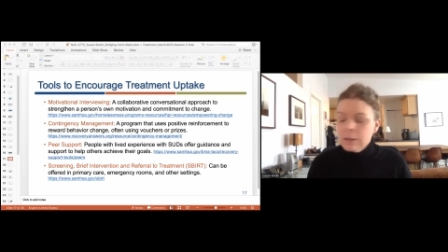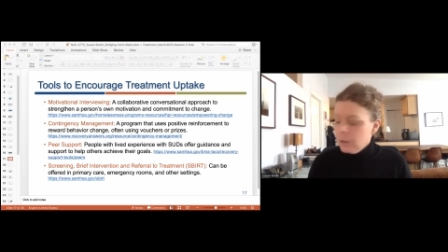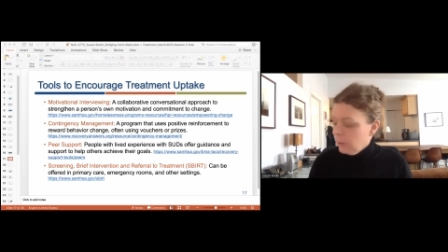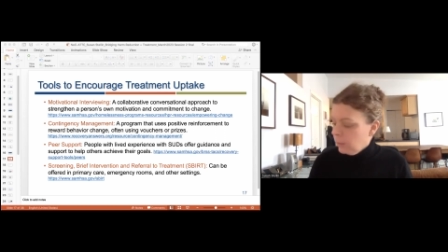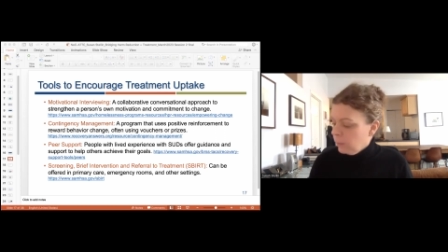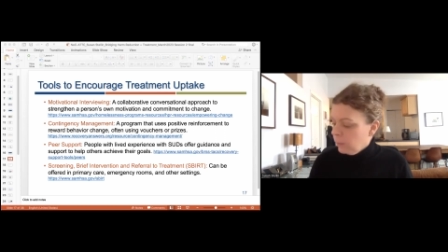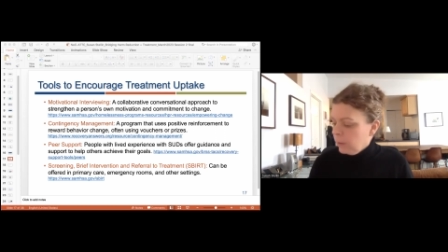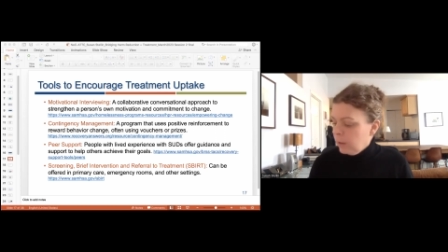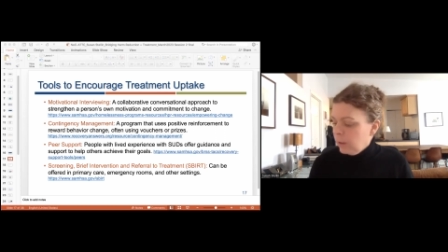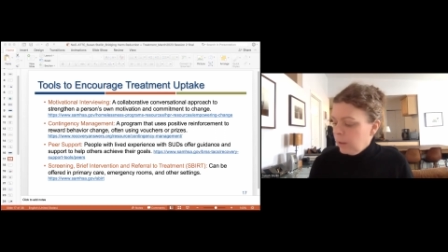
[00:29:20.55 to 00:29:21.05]

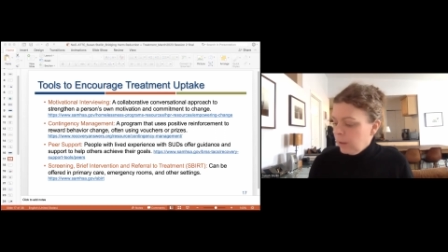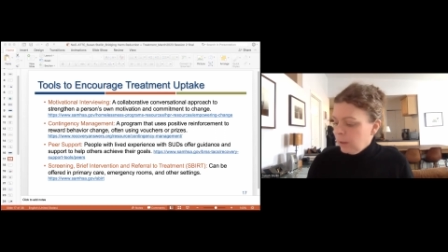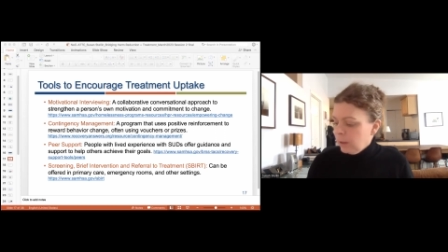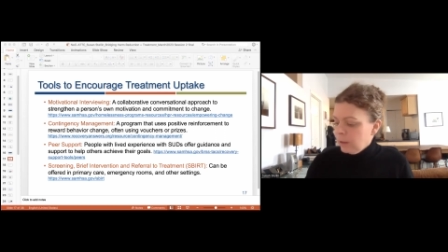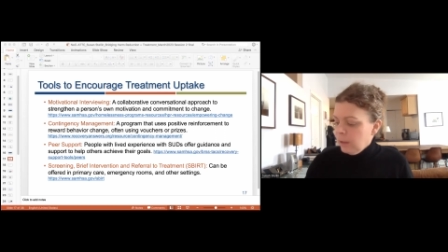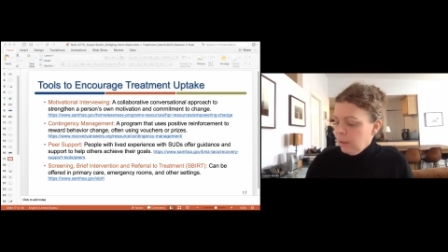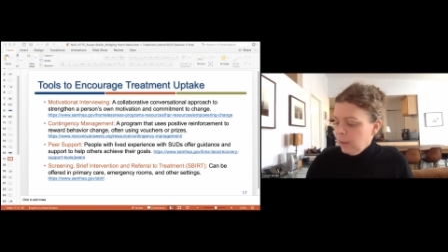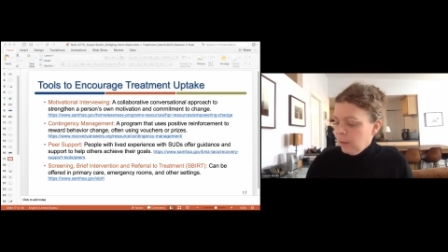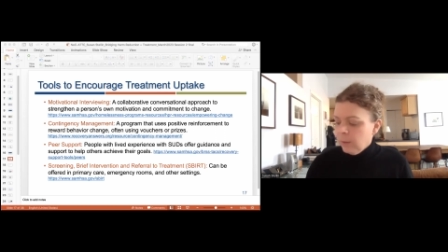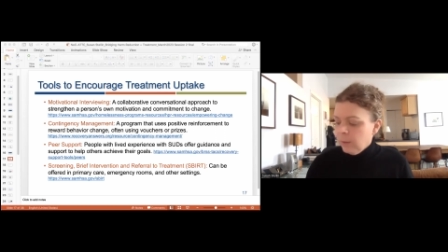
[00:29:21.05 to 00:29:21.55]
So,
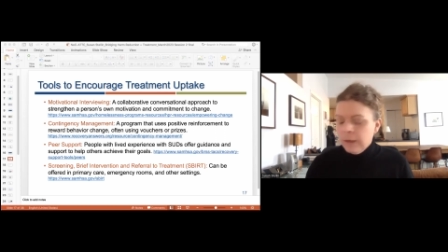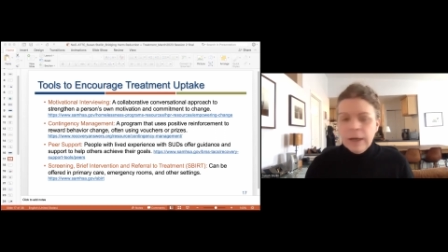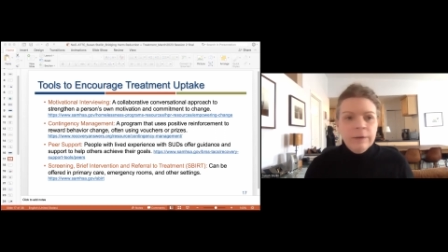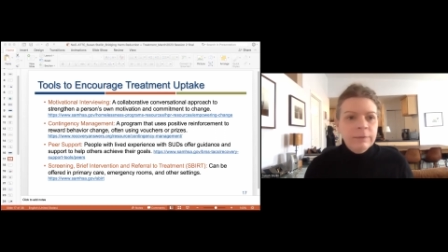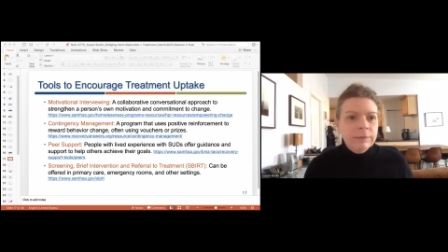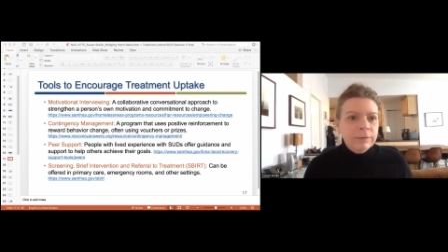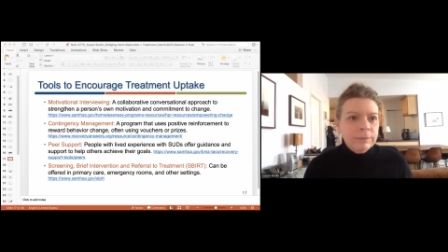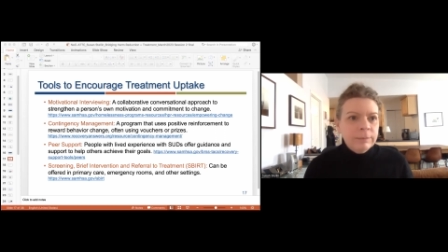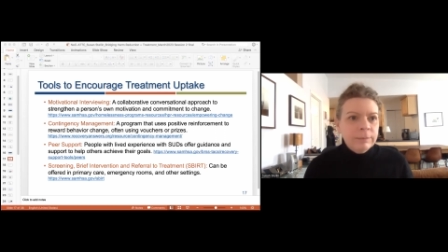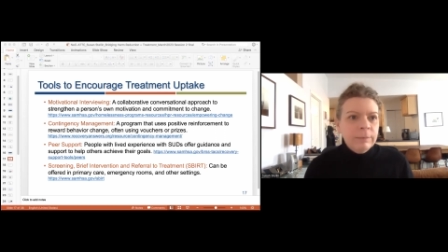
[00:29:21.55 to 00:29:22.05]

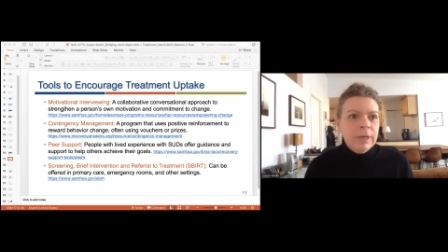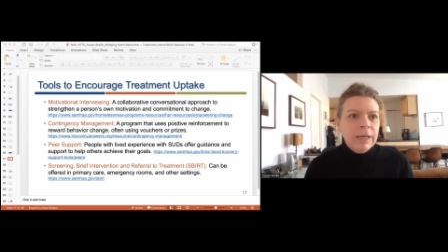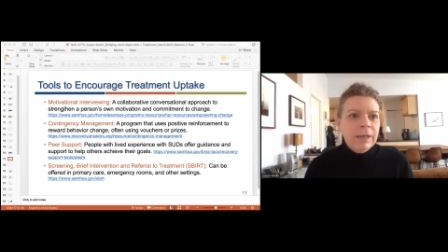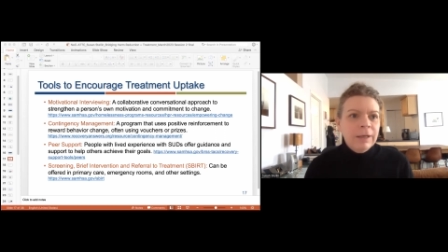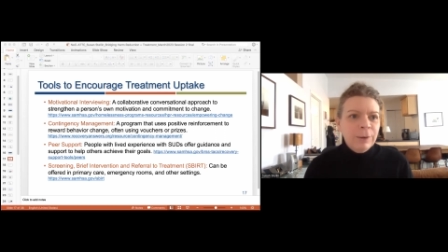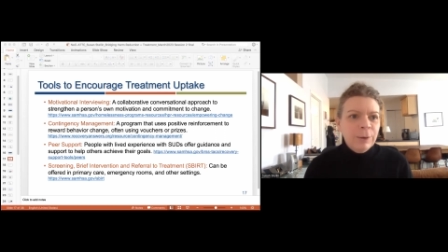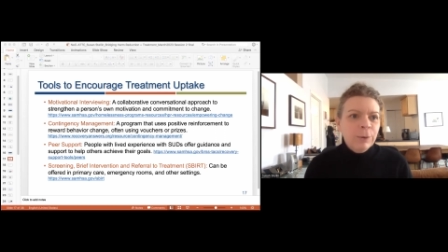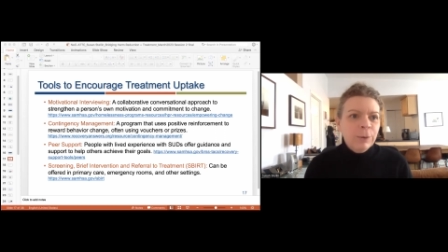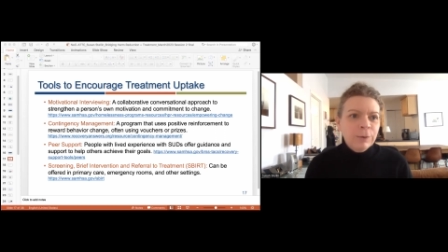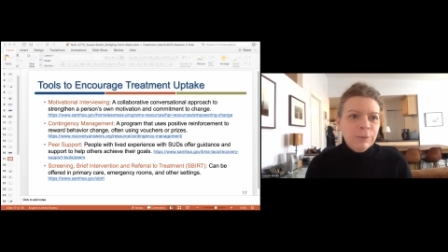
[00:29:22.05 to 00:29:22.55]
I've made a
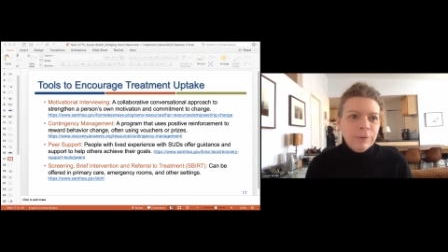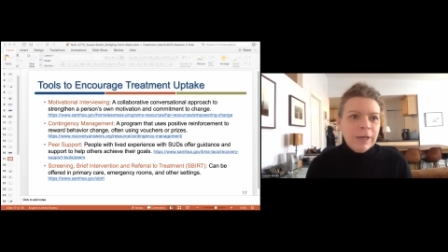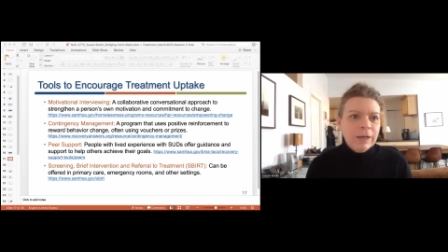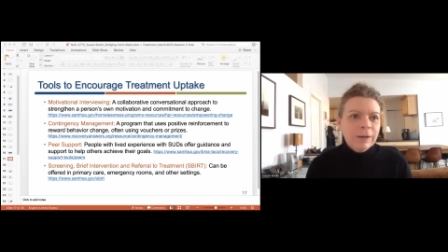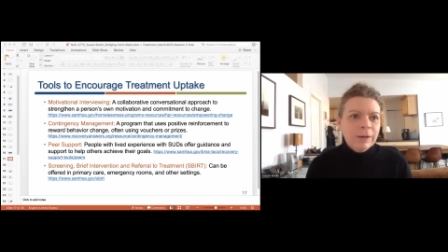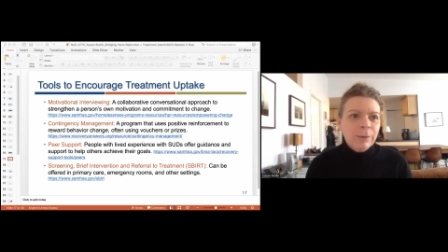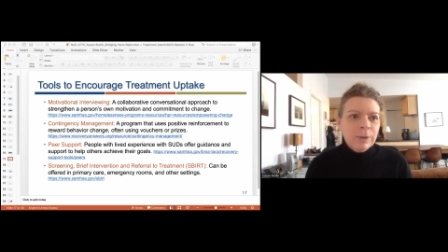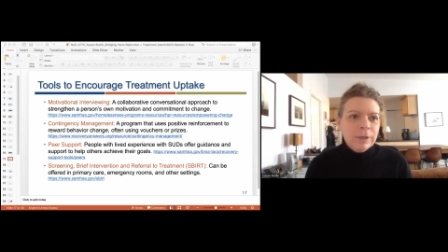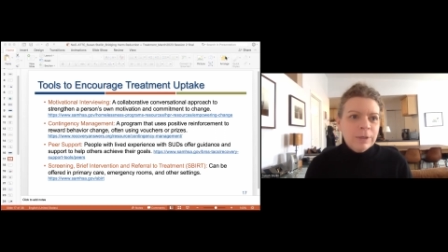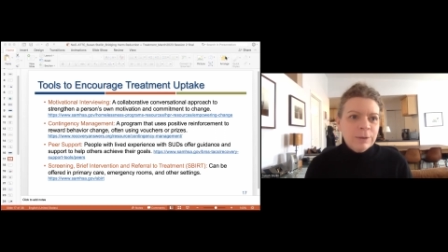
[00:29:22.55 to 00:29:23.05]
note of
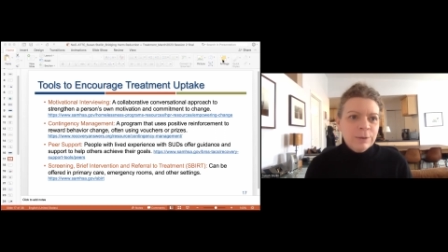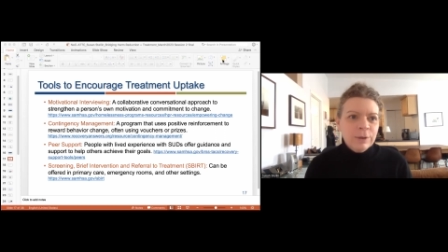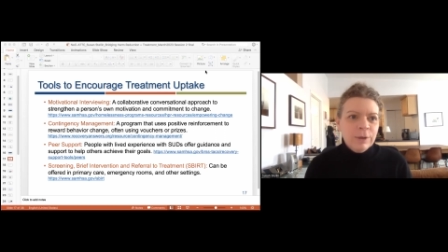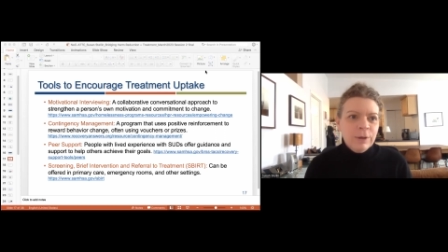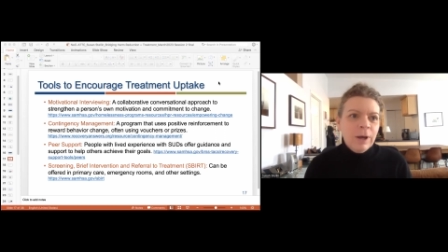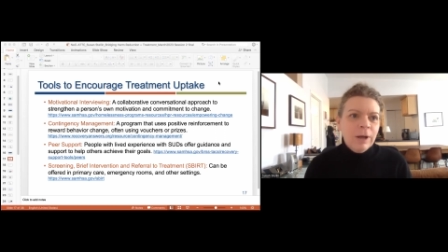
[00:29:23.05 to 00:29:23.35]
that question,